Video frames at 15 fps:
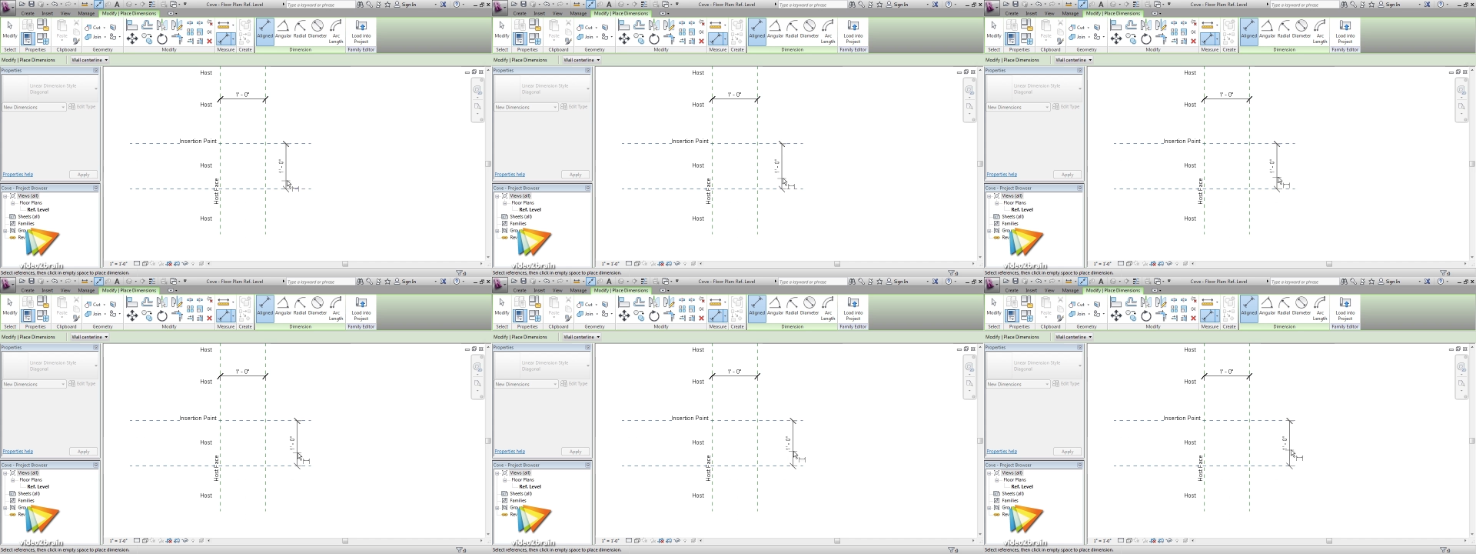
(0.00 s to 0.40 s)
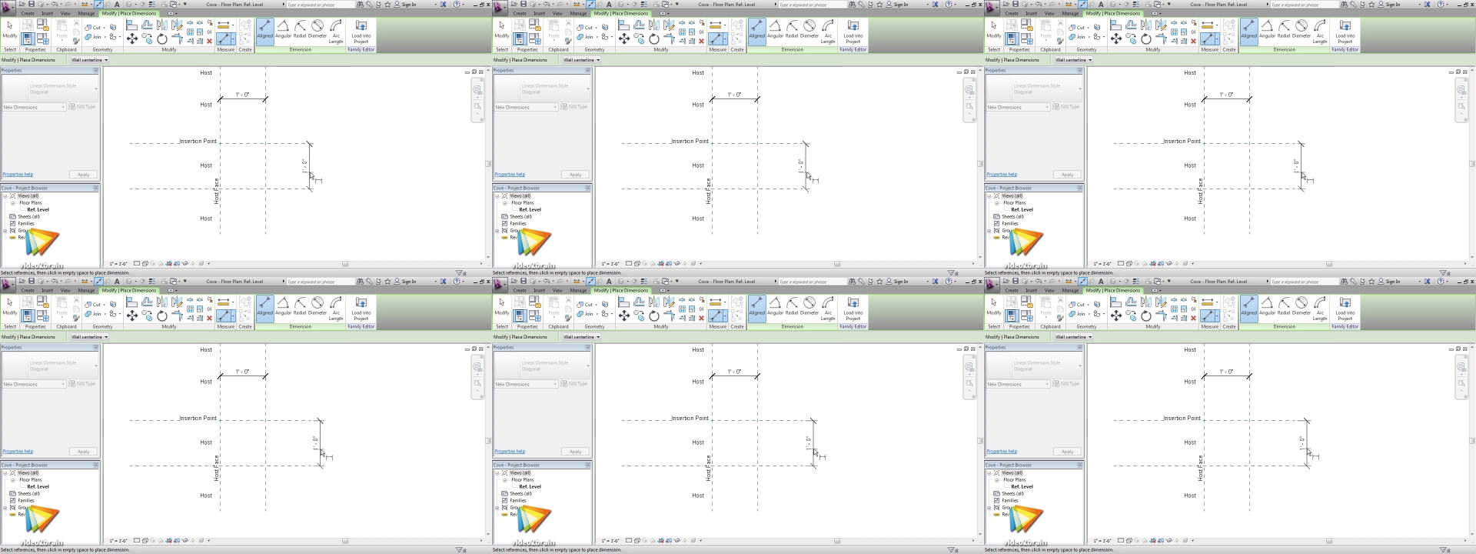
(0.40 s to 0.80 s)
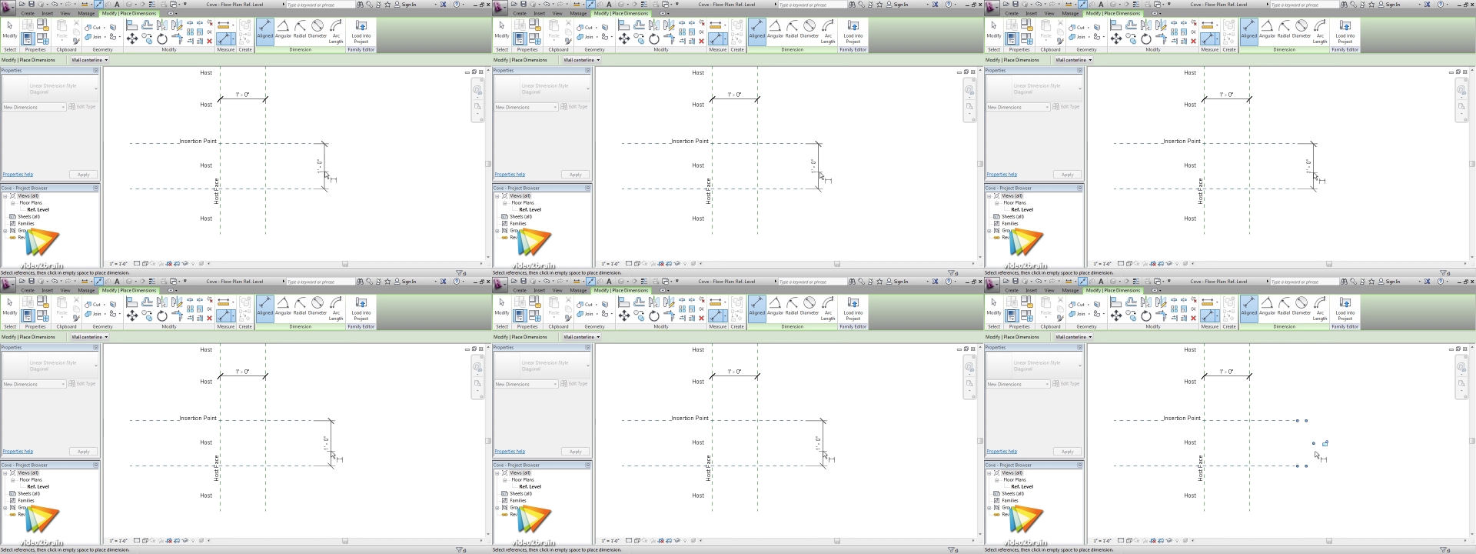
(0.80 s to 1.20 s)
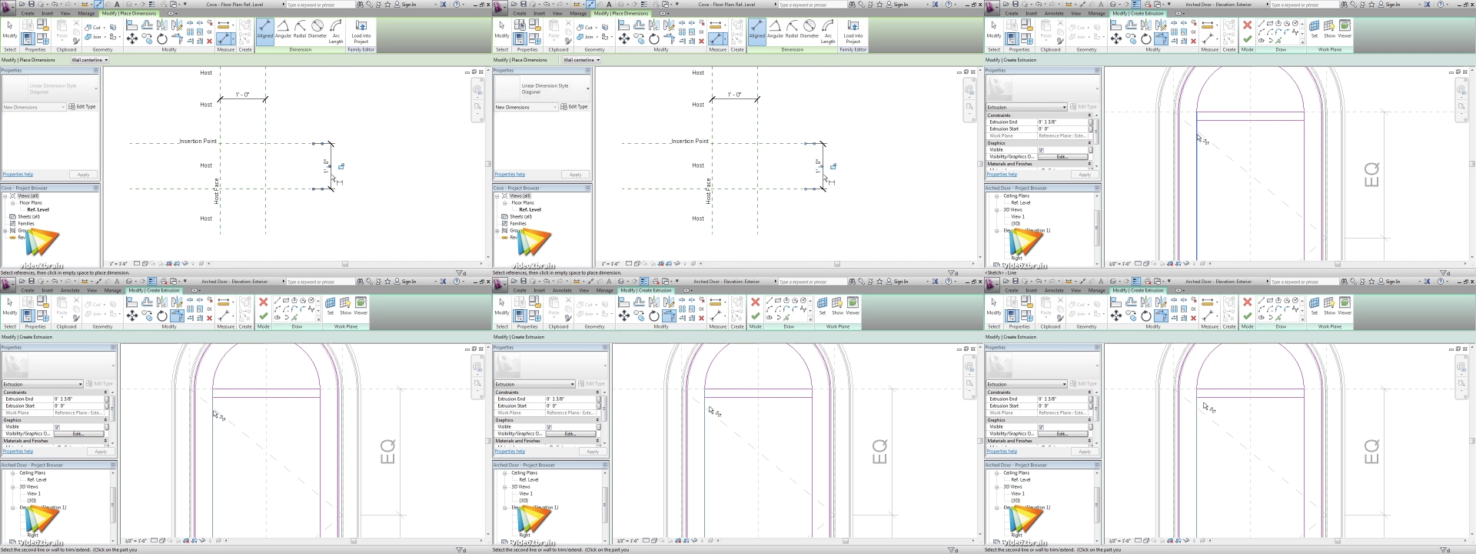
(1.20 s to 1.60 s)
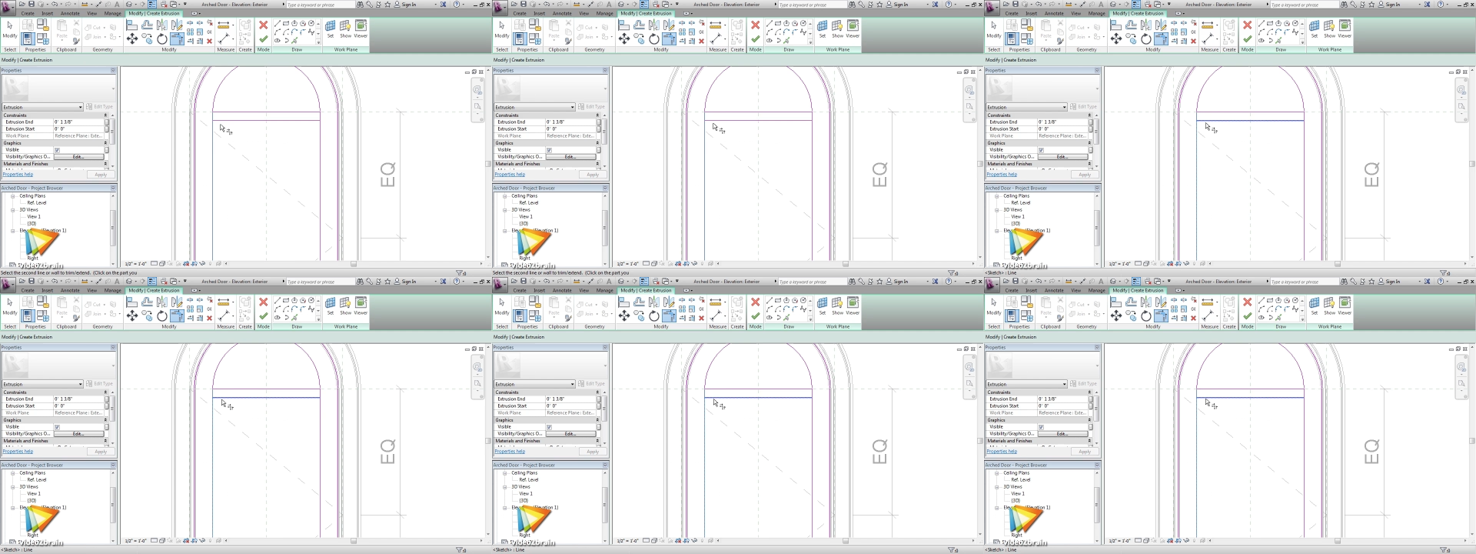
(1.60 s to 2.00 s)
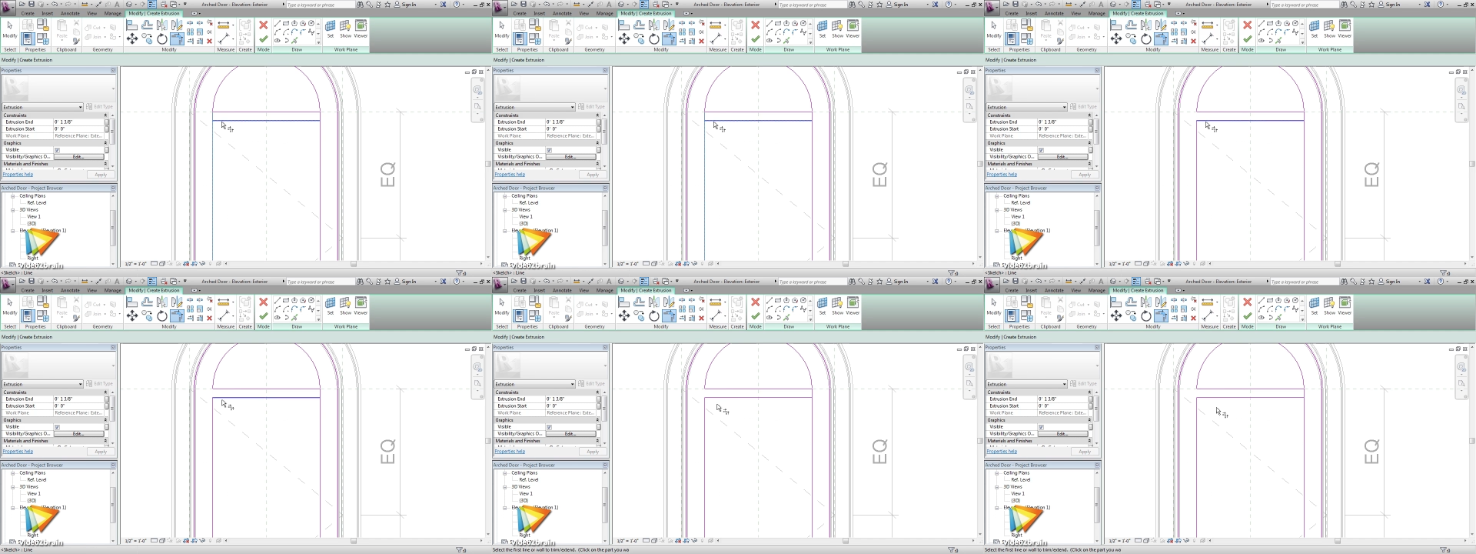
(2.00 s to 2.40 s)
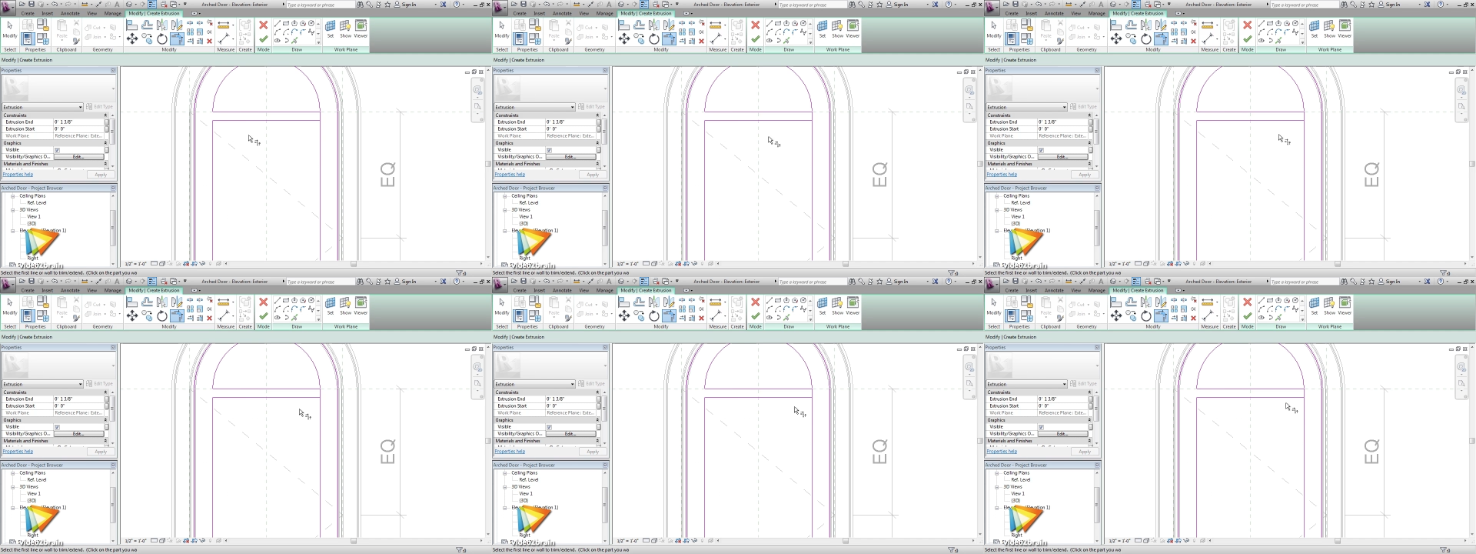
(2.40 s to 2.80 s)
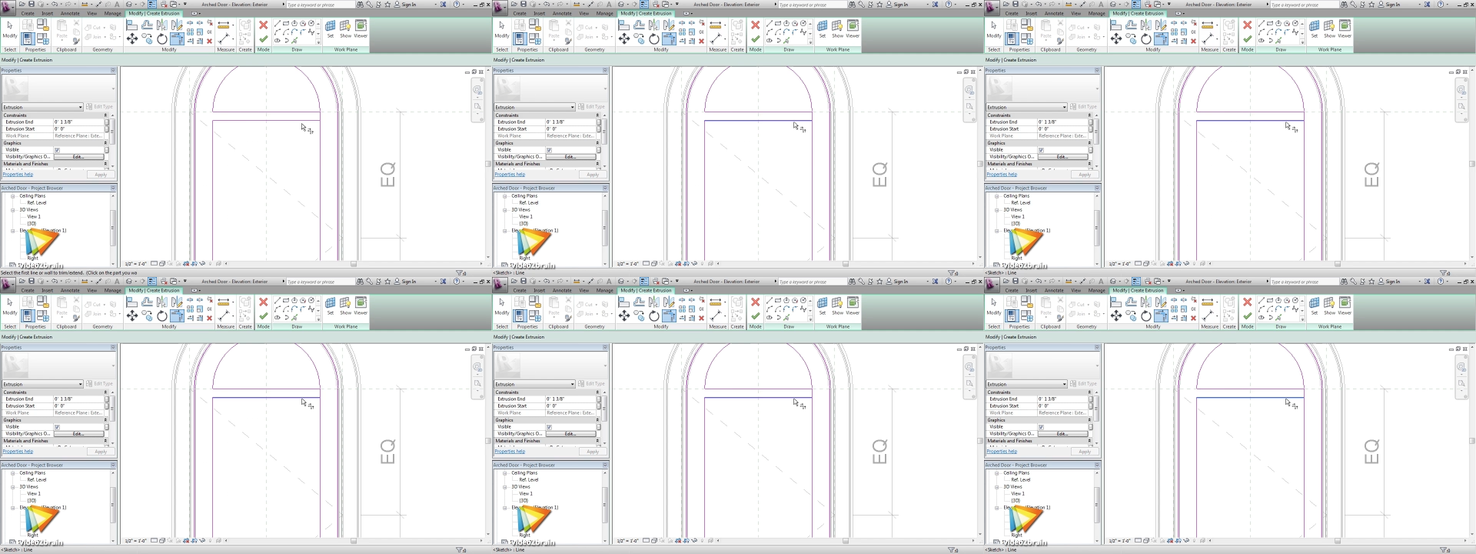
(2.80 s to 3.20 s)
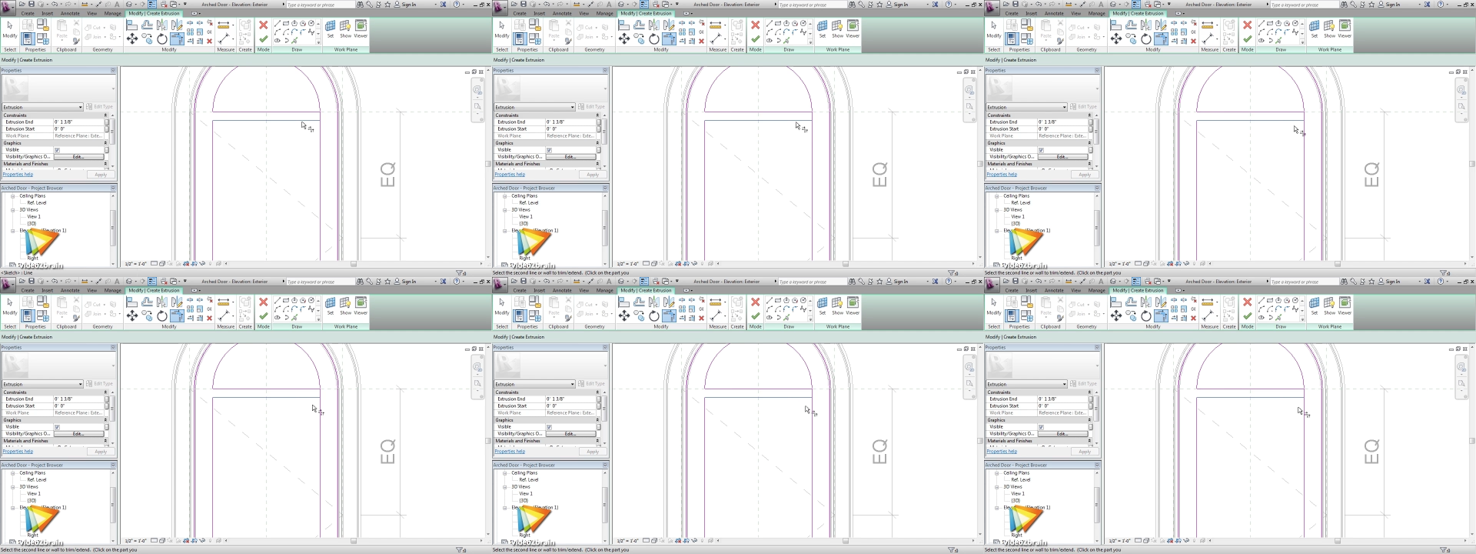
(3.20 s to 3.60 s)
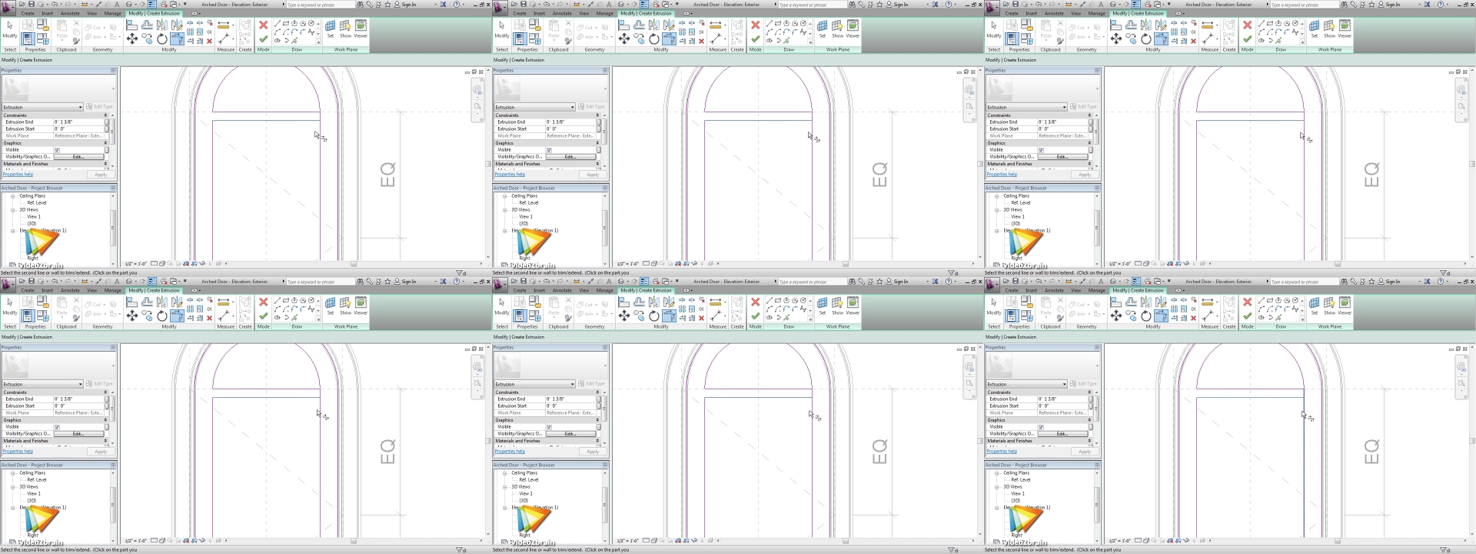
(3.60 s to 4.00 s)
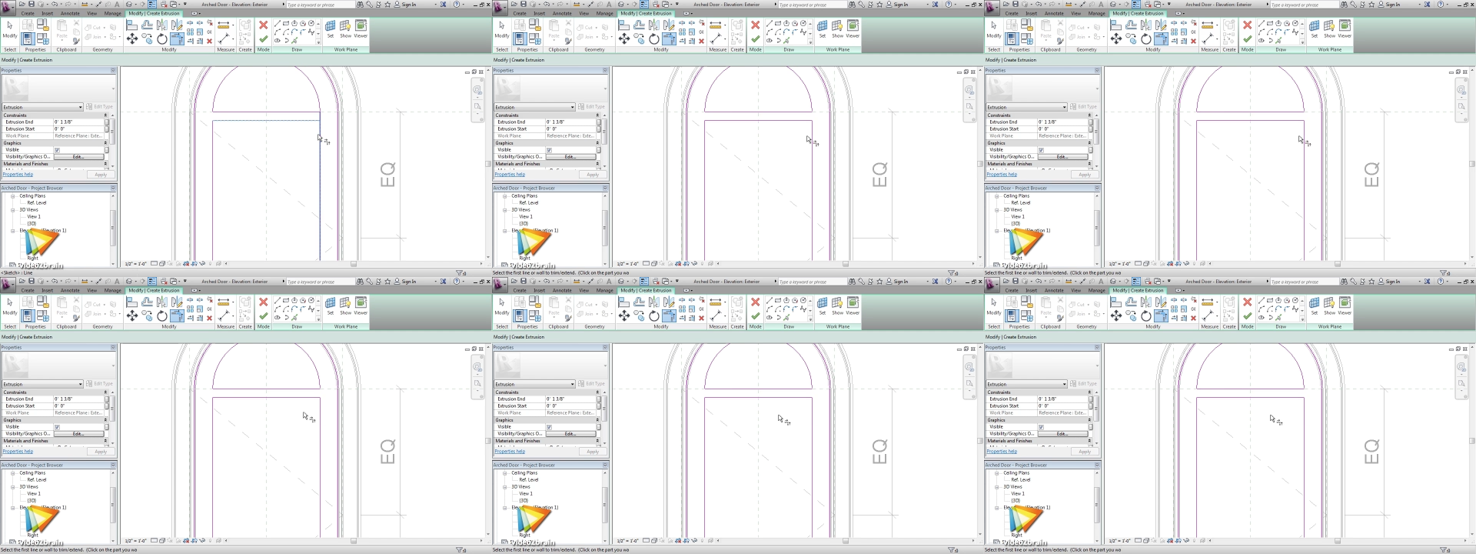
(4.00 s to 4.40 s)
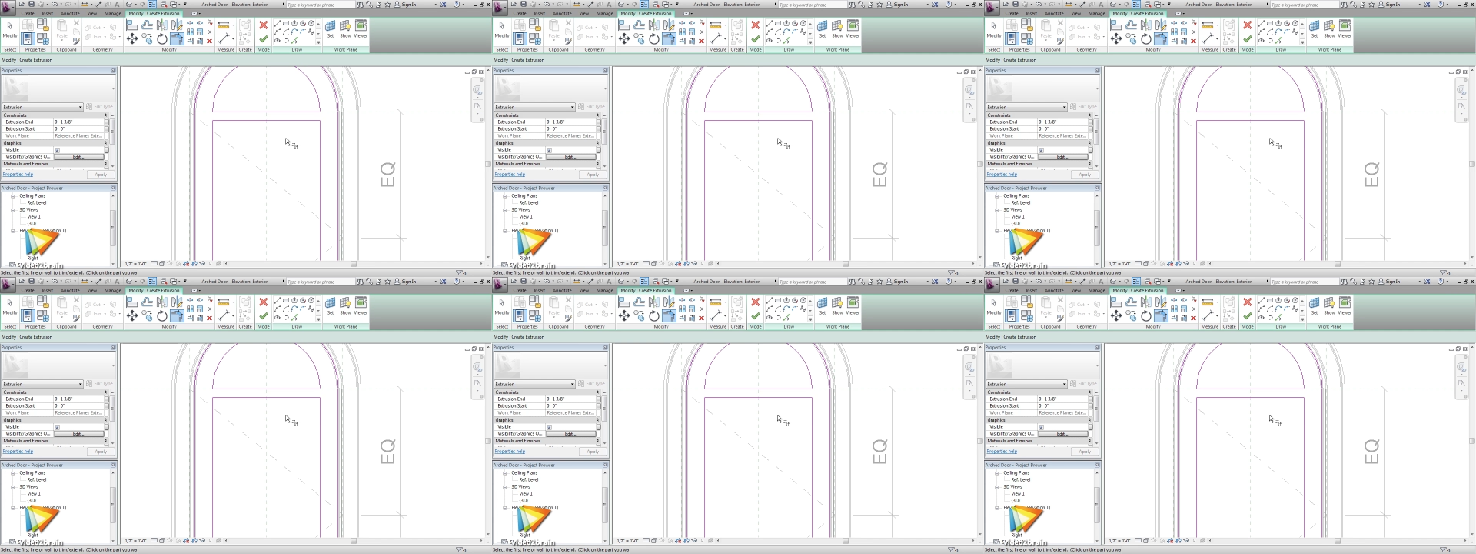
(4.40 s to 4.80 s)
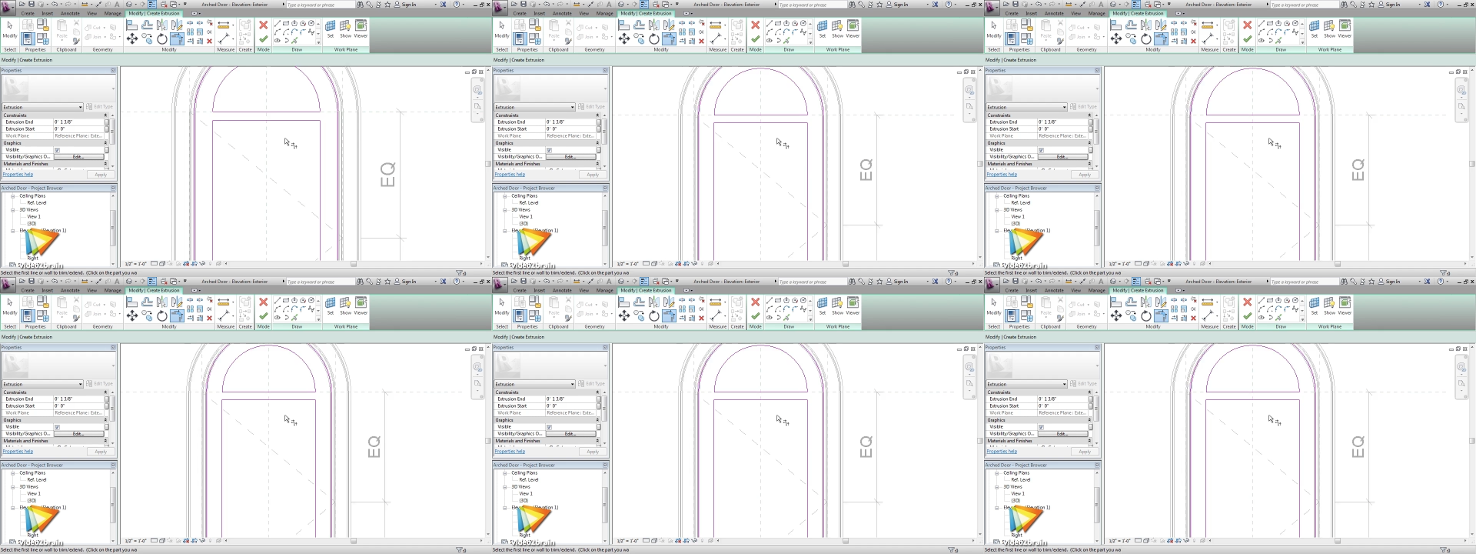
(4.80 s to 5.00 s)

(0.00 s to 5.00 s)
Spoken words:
(no speaker visible)